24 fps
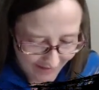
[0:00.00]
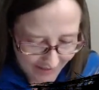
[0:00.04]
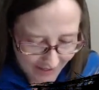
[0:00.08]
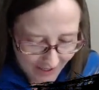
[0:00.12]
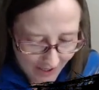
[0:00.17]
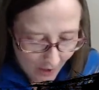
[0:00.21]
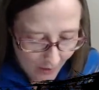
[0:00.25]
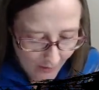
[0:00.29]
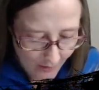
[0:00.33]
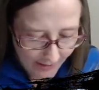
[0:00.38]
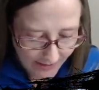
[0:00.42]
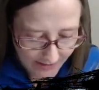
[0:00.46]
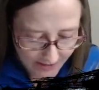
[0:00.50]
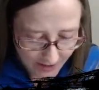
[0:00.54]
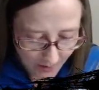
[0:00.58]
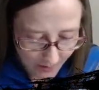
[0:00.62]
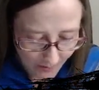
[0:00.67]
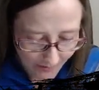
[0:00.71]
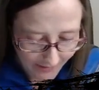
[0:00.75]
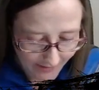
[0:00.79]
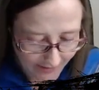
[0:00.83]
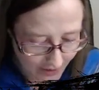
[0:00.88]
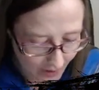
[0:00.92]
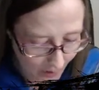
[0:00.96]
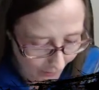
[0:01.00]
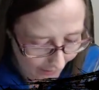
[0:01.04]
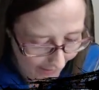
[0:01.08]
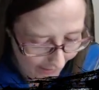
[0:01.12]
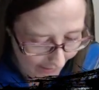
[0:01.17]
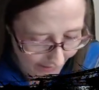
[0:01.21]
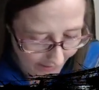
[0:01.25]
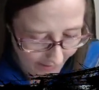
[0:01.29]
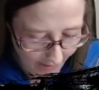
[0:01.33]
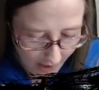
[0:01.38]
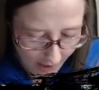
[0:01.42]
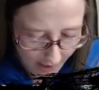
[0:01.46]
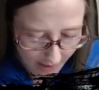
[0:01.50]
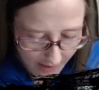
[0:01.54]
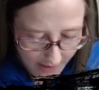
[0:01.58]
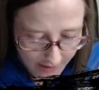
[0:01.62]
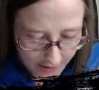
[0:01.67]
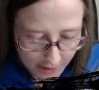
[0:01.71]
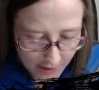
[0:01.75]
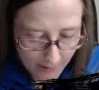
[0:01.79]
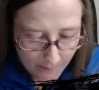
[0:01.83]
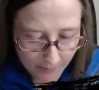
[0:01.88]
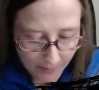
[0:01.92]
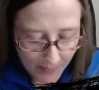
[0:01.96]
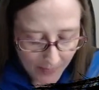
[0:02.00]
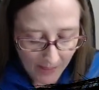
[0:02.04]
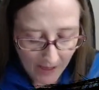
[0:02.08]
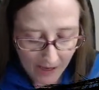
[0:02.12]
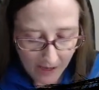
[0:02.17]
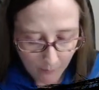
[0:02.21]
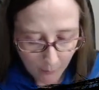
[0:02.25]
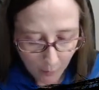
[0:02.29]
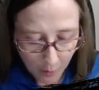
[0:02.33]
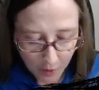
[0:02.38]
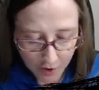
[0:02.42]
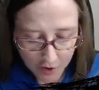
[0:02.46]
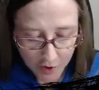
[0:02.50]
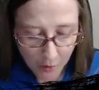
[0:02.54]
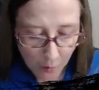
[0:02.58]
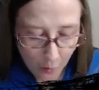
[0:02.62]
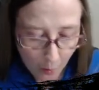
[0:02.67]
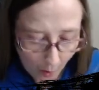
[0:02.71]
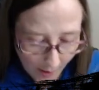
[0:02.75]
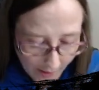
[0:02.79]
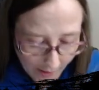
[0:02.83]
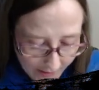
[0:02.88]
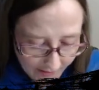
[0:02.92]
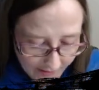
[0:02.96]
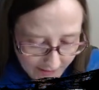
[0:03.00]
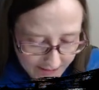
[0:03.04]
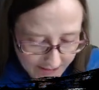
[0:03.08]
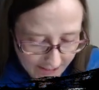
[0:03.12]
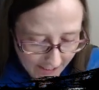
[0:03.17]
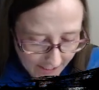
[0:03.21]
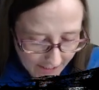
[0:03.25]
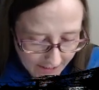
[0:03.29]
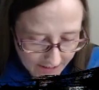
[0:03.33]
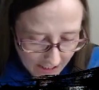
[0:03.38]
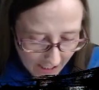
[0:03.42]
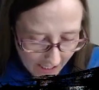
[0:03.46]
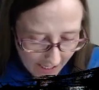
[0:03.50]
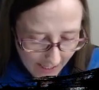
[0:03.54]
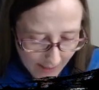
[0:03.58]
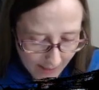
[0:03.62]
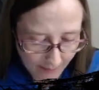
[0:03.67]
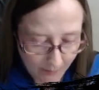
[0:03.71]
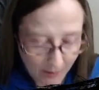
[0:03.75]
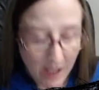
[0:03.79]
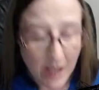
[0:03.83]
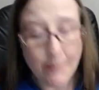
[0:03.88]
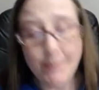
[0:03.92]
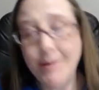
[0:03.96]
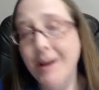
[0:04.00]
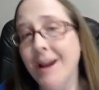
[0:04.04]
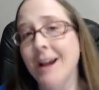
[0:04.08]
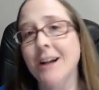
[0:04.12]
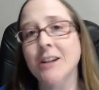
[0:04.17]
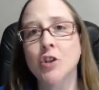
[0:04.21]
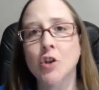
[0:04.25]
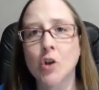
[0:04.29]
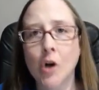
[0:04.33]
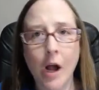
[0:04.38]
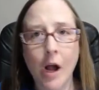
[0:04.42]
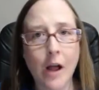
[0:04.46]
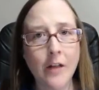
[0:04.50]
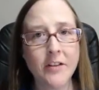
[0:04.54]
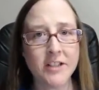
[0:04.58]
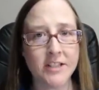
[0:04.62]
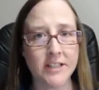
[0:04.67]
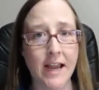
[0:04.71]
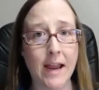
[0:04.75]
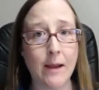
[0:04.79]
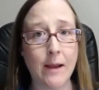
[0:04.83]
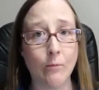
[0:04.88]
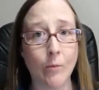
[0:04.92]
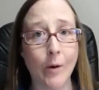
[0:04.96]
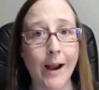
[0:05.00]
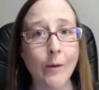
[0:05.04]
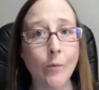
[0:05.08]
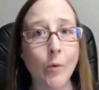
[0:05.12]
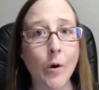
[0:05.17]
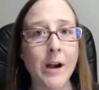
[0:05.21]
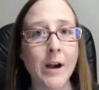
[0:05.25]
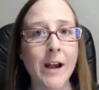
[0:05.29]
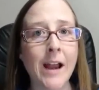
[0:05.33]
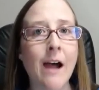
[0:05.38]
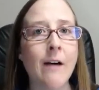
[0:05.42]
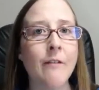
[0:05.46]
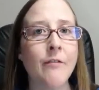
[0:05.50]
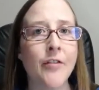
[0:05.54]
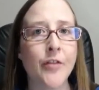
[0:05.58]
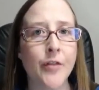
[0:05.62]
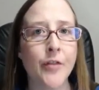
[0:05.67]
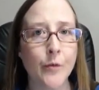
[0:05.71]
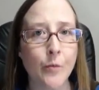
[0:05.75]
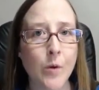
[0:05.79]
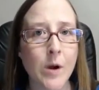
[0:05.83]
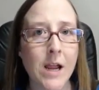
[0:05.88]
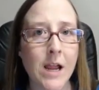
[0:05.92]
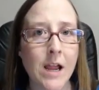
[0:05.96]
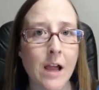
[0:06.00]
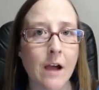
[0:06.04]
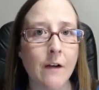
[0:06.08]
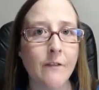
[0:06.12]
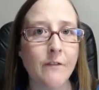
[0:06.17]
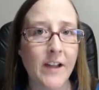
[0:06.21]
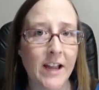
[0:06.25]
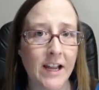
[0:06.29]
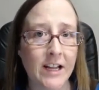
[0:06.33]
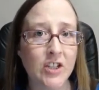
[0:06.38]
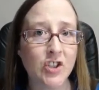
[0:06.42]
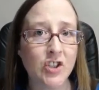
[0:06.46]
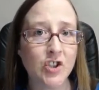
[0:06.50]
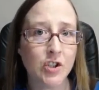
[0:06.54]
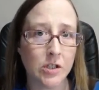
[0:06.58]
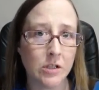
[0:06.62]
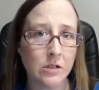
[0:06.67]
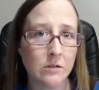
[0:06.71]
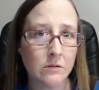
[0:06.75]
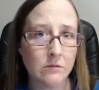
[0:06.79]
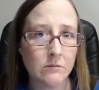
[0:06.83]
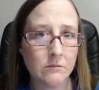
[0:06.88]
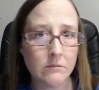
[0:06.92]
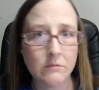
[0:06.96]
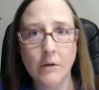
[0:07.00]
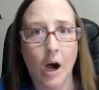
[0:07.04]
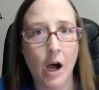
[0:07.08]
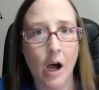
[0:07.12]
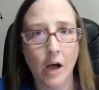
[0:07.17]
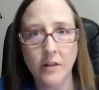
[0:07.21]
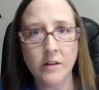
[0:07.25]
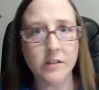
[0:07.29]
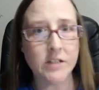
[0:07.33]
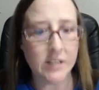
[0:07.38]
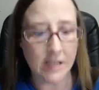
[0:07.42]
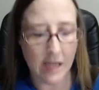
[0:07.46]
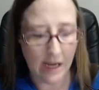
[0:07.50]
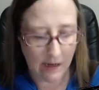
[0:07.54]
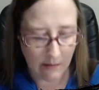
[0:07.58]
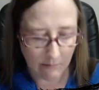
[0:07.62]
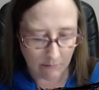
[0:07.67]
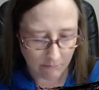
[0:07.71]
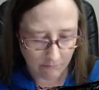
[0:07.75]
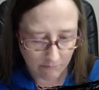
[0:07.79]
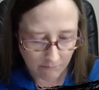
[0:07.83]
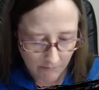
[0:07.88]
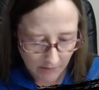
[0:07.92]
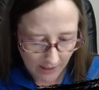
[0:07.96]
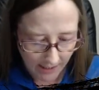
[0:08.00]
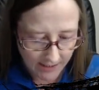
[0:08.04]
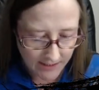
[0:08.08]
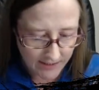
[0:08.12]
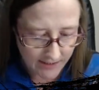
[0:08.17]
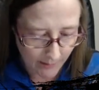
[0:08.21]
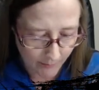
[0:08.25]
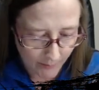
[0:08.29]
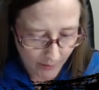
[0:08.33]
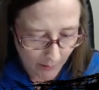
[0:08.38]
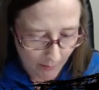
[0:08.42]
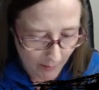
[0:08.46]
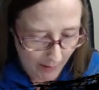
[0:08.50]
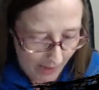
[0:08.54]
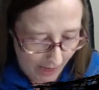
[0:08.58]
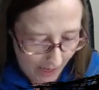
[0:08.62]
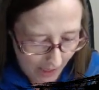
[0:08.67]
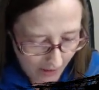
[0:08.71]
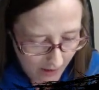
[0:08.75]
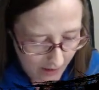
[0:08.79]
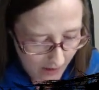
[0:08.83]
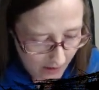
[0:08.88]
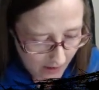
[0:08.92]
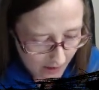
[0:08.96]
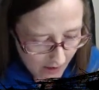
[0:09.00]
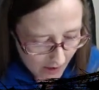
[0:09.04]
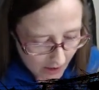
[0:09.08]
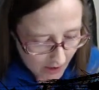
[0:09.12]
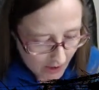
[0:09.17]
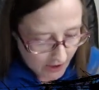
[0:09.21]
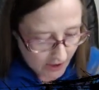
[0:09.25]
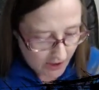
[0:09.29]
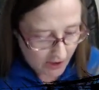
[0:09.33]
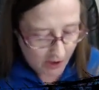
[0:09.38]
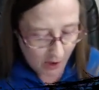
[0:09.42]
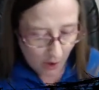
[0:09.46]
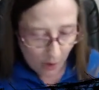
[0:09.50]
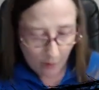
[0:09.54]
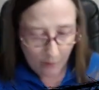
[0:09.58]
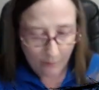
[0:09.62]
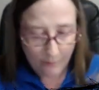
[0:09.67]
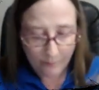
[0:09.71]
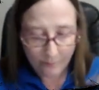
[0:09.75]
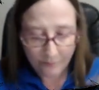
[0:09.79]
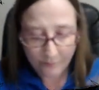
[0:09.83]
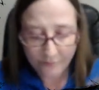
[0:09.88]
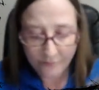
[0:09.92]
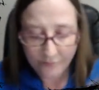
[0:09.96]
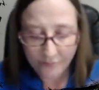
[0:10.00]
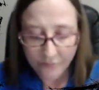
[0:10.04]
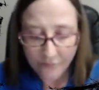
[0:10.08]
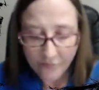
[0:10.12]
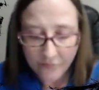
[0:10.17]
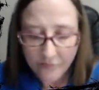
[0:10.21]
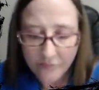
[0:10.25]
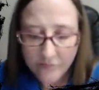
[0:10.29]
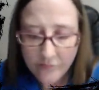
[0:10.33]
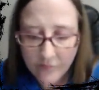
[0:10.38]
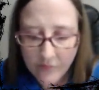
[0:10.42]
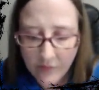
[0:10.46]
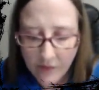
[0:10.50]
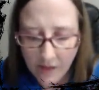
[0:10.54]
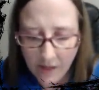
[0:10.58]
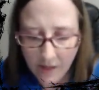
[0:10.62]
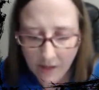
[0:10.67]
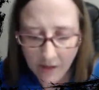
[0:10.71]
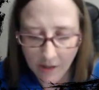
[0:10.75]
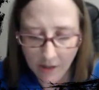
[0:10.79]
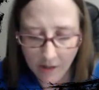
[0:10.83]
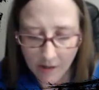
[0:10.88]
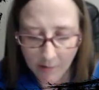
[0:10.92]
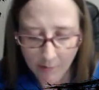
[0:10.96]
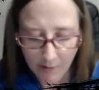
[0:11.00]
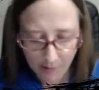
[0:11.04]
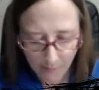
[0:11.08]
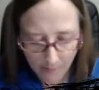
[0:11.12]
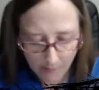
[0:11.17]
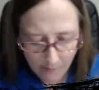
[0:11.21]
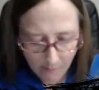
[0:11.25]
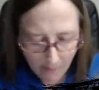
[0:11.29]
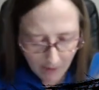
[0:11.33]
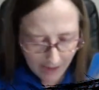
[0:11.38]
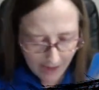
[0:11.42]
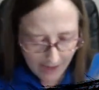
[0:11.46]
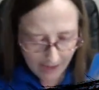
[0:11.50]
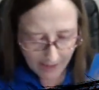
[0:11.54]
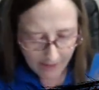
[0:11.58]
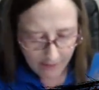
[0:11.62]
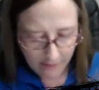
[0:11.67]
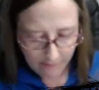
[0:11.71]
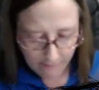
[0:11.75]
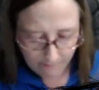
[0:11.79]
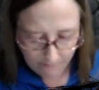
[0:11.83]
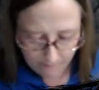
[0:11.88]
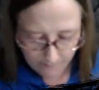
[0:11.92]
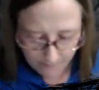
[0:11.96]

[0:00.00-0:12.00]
Okay, so let's go ahead and cut. We'll do 1 of these at a time because they're all the same, right? We're going to have 3 of each, all the same, except the back. So let me rewind.